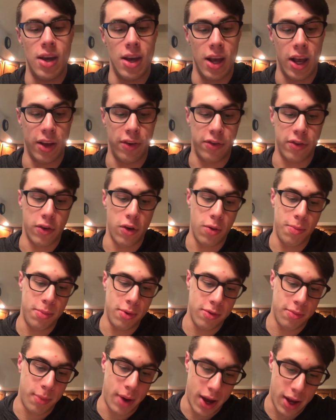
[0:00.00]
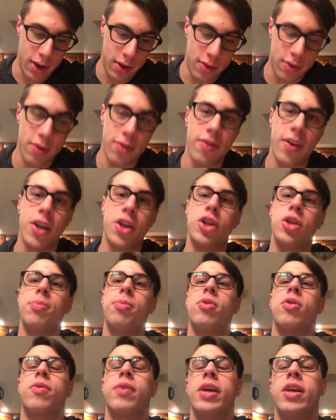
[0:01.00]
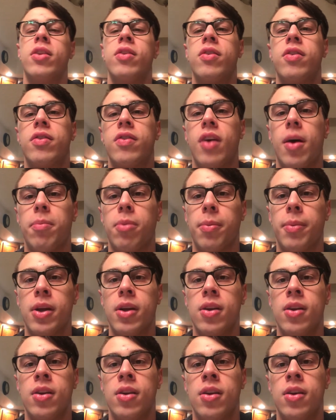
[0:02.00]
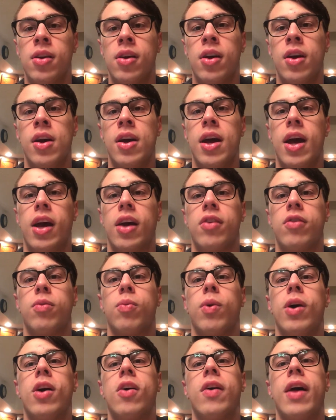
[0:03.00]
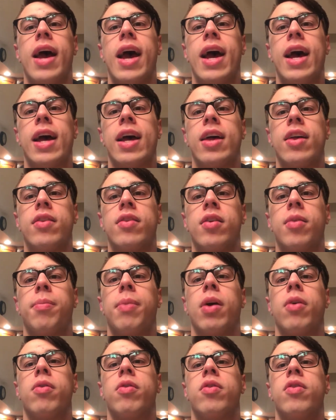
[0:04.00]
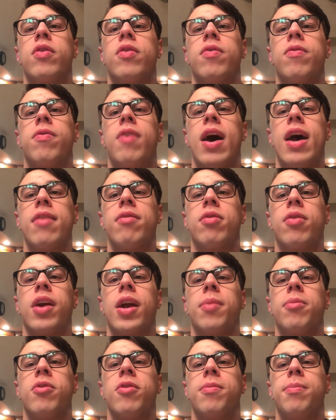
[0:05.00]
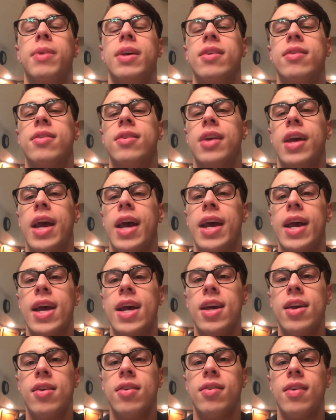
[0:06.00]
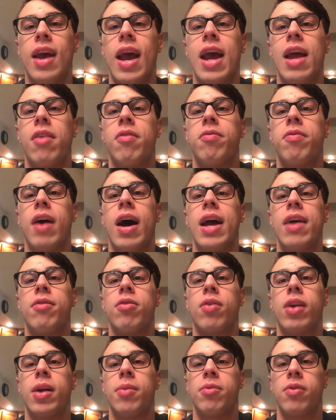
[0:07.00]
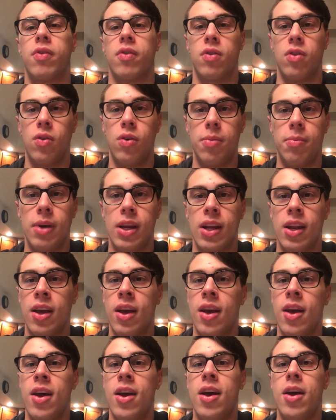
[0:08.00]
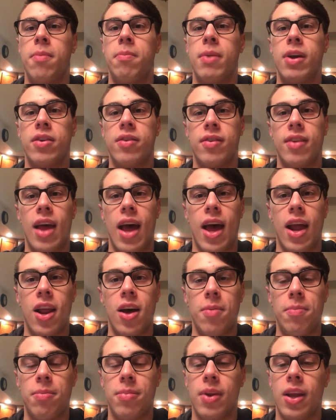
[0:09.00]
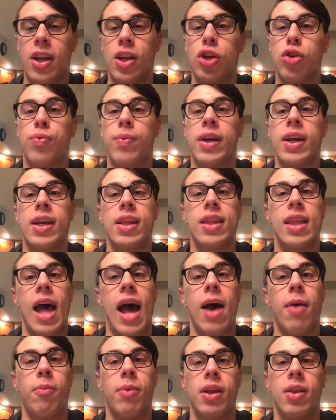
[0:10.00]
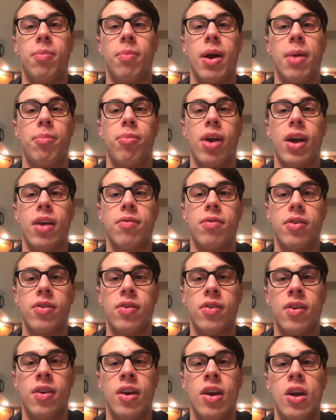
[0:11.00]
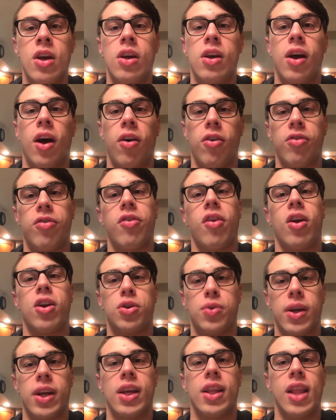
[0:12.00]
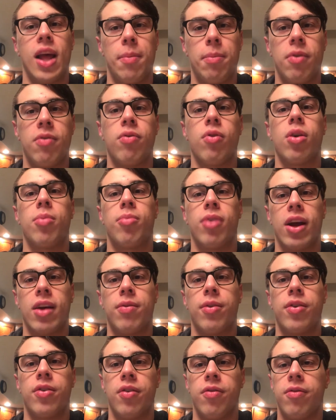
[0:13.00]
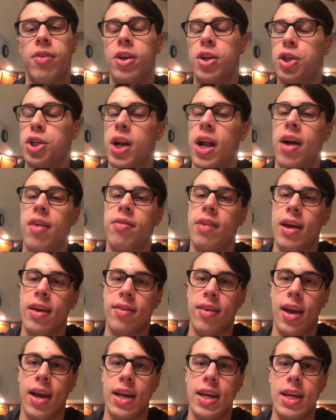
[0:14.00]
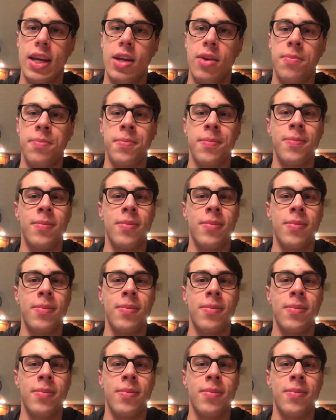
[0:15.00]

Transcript: a scoop of my vegetable greens supplement, as well as about 5 grams of BCAAs and 5 grams of glutamine. Mix that up and drink that with my breakfast. I'll start drinking that before breakfast and finish it off as I eat.